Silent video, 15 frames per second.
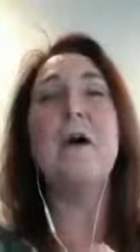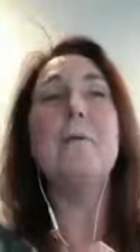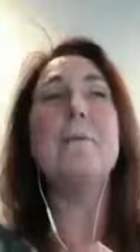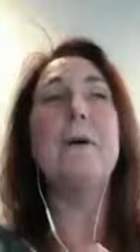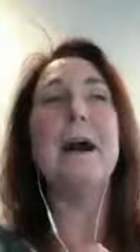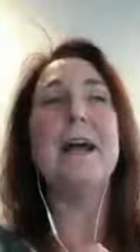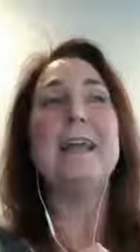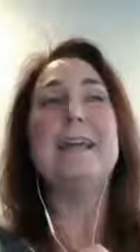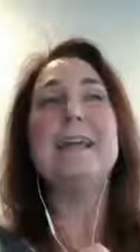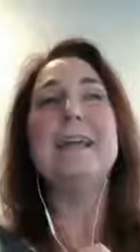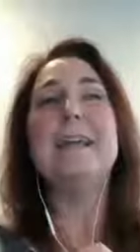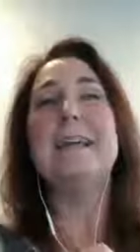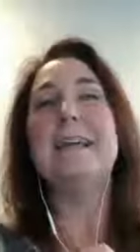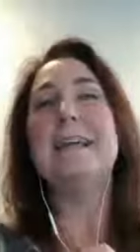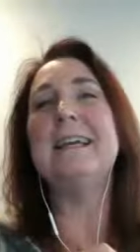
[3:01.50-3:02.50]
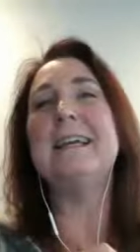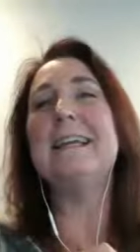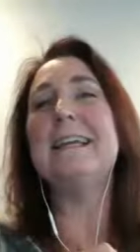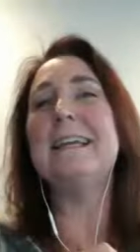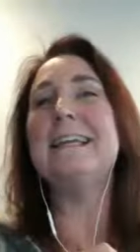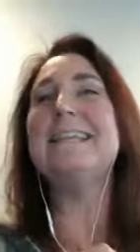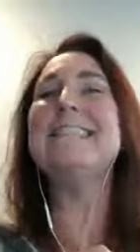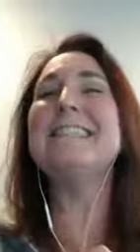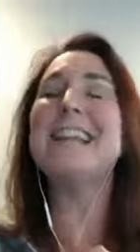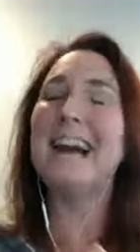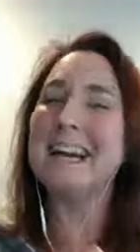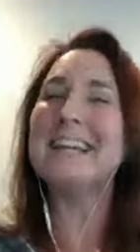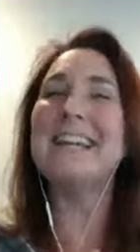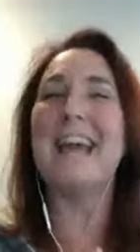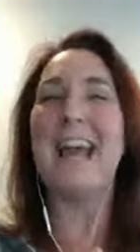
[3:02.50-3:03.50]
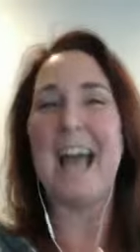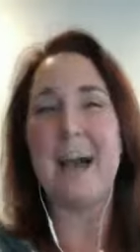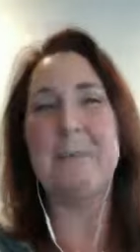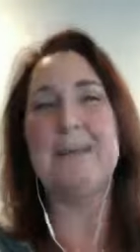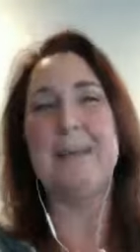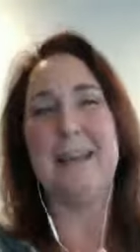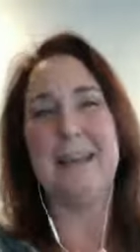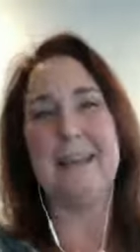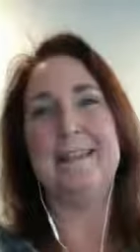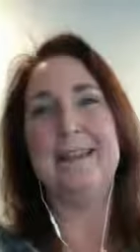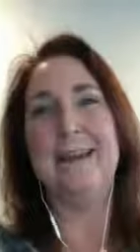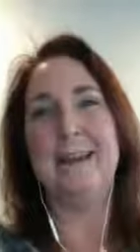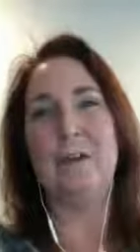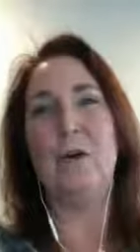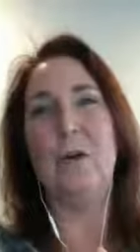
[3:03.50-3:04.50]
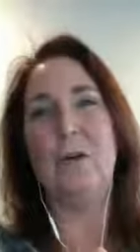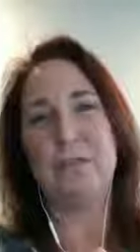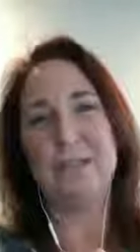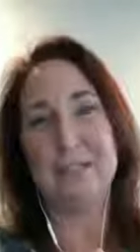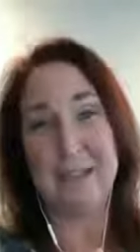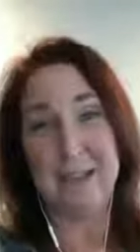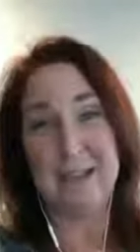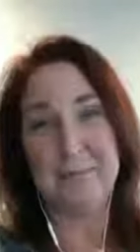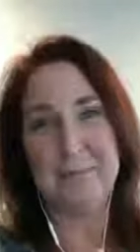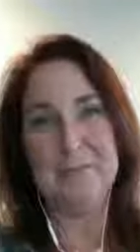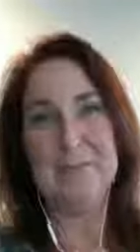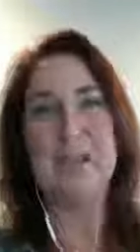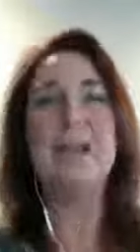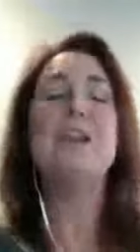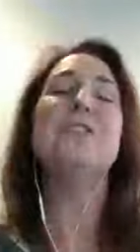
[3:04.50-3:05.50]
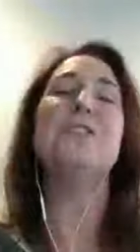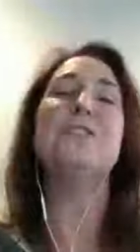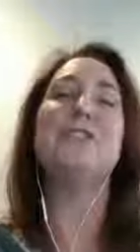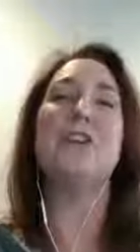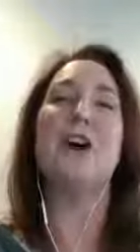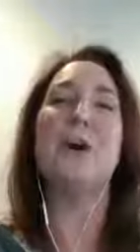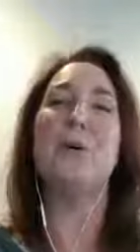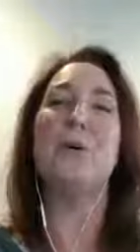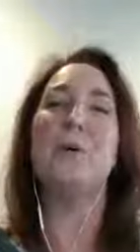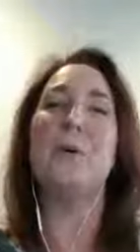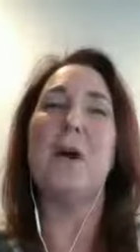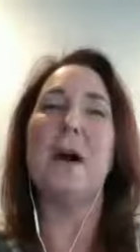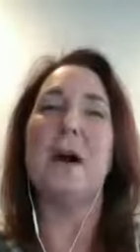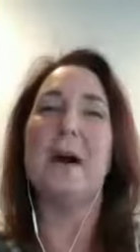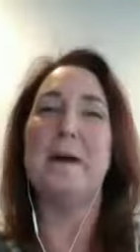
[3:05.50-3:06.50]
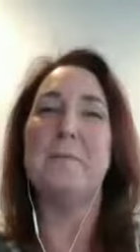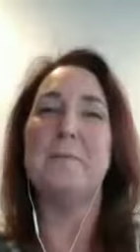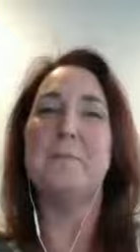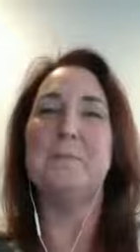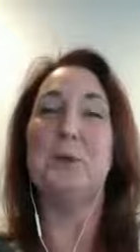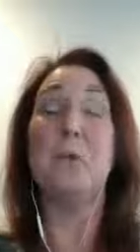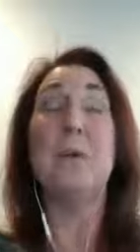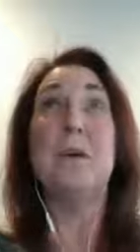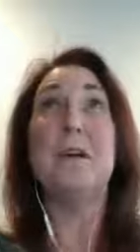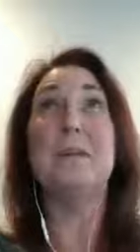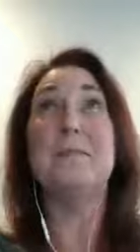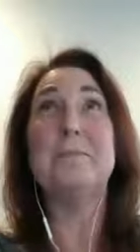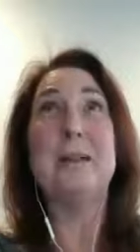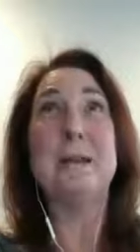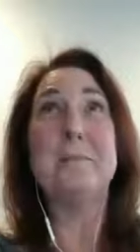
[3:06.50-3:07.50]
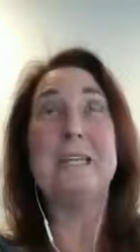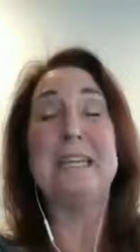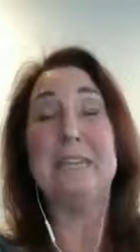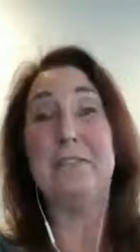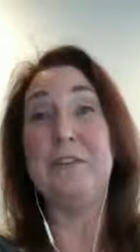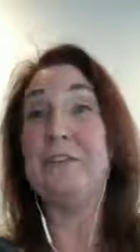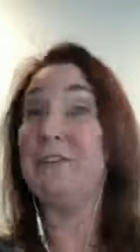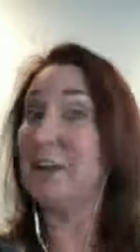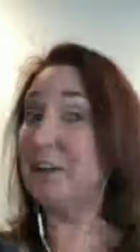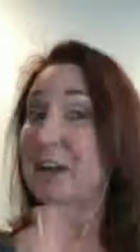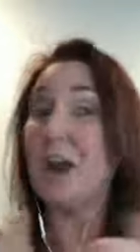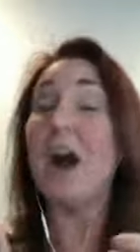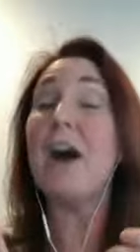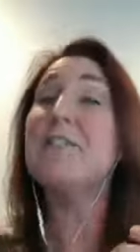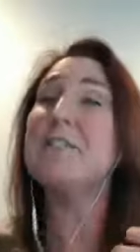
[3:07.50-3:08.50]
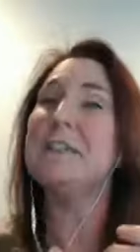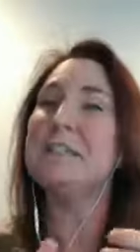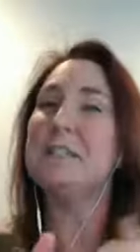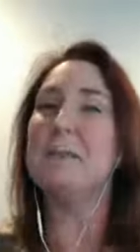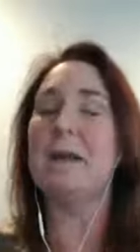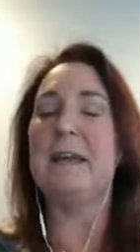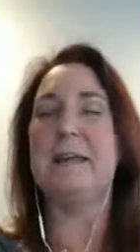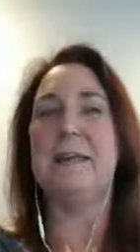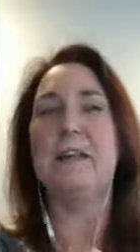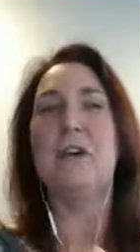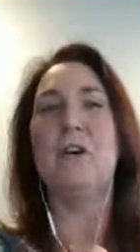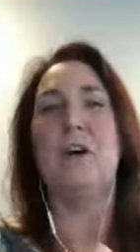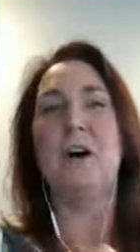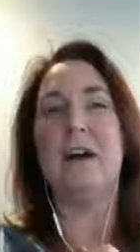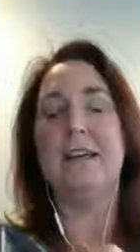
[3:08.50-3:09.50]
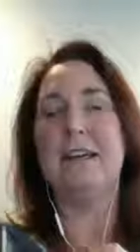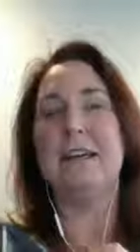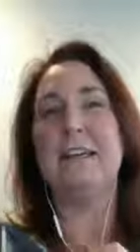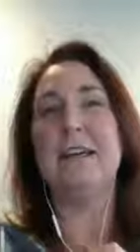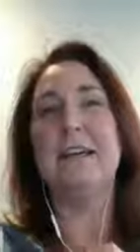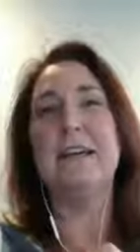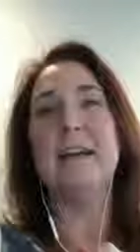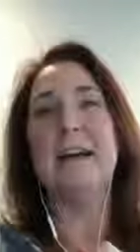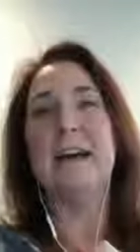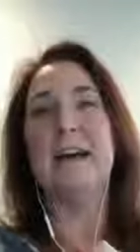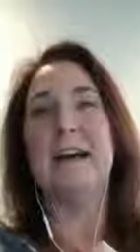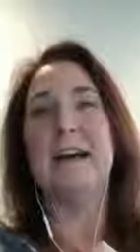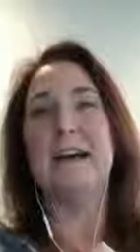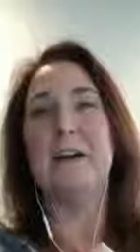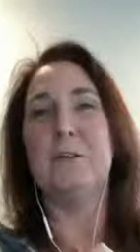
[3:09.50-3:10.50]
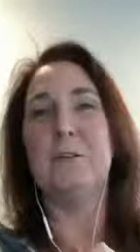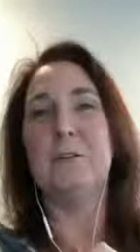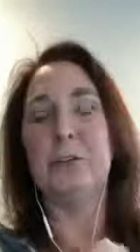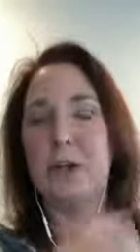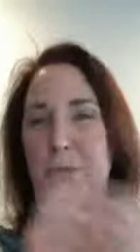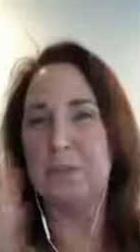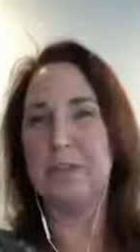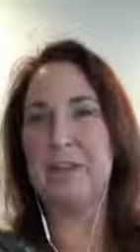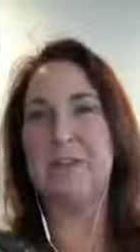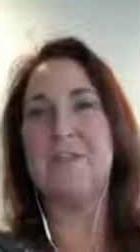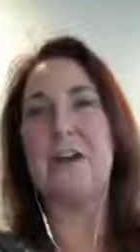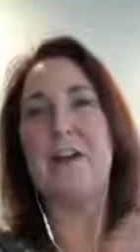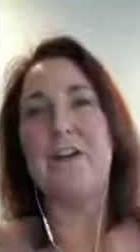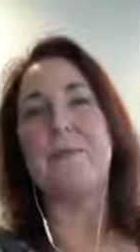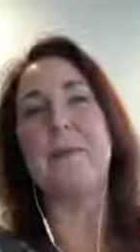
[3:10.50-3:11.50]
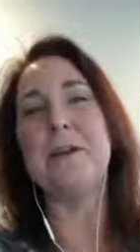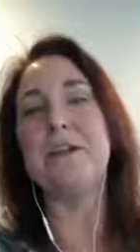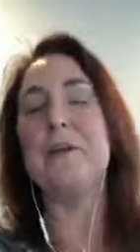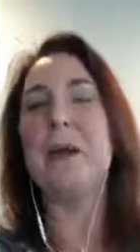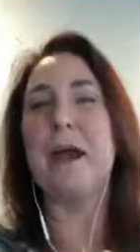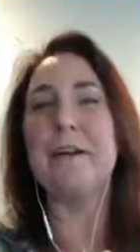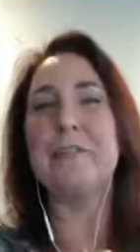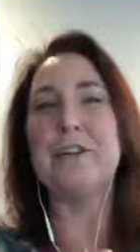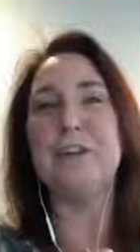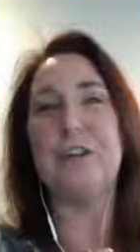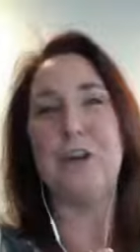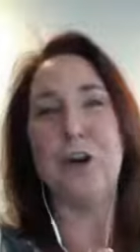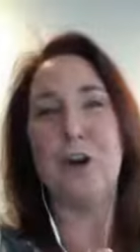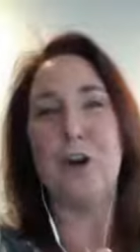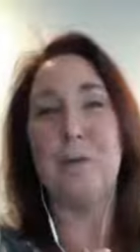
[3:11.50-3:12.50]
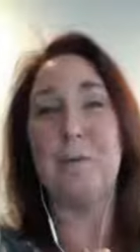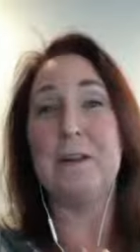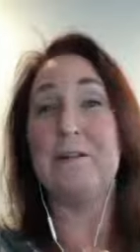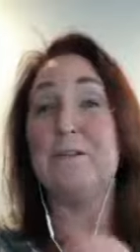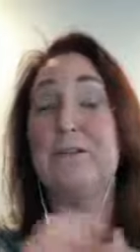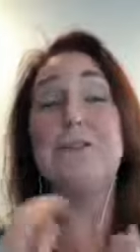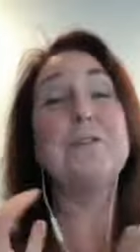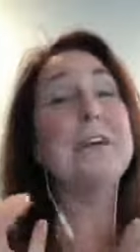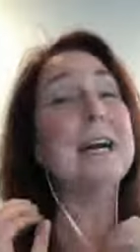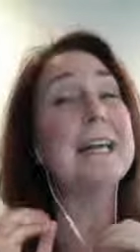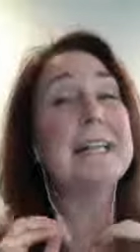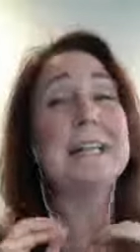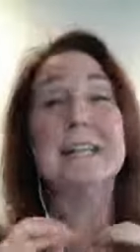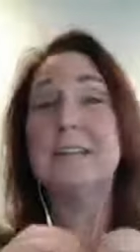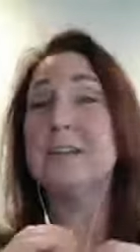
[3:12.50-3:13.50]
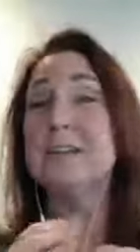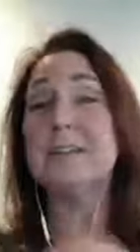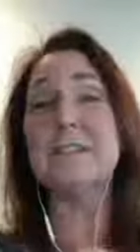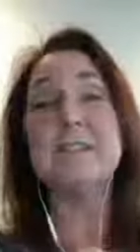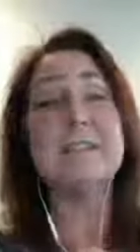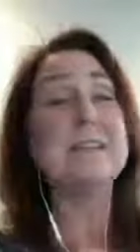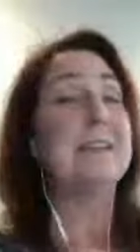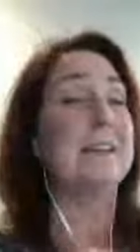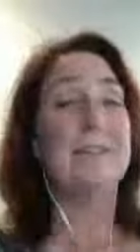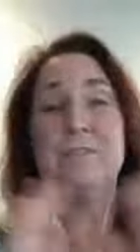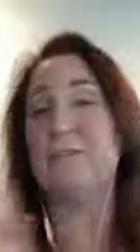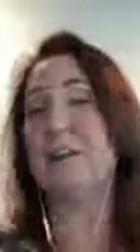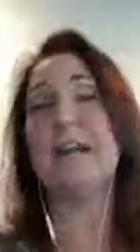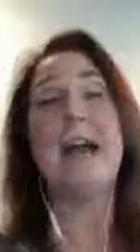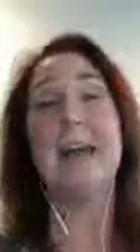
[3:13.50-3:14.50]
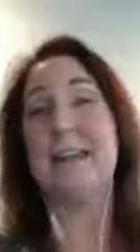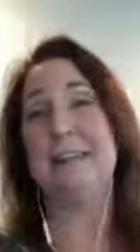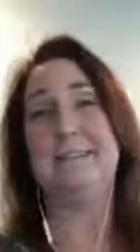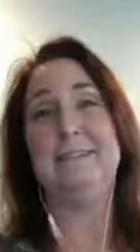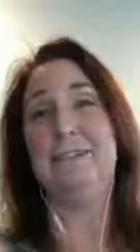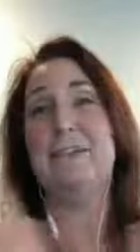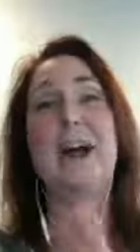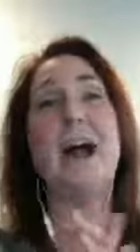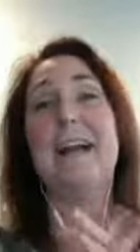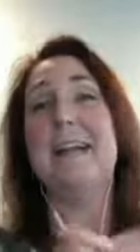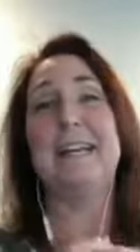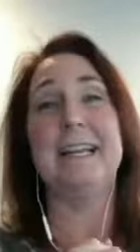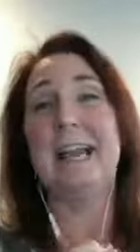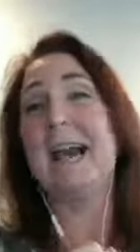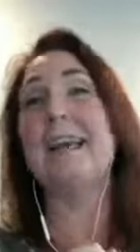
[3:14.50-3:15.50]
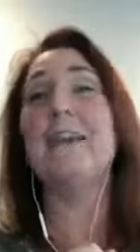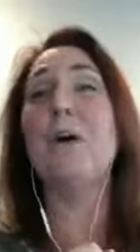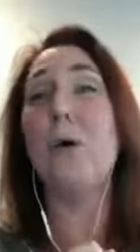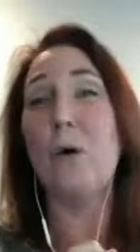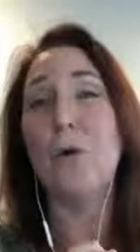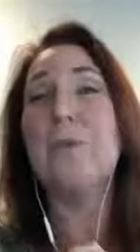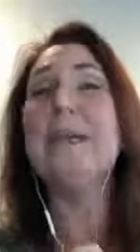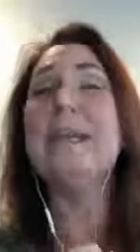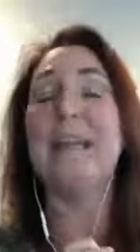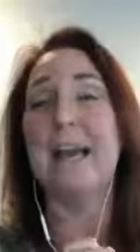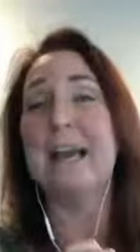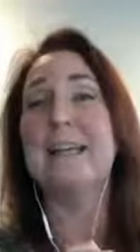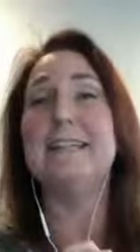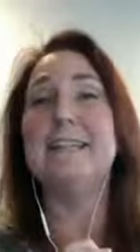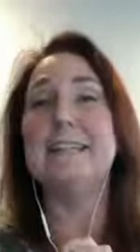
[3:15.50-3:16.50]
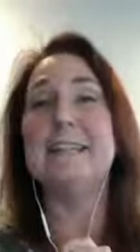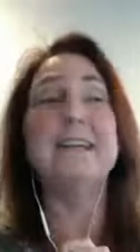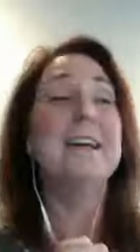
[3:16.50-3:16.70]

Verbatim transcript: but it's not going to happen like that all the time. So, um, or maybe even very often, depending on uh, you know the environment you have in your home. And if you've got littles, then forget it. You're not going to get a whole weekend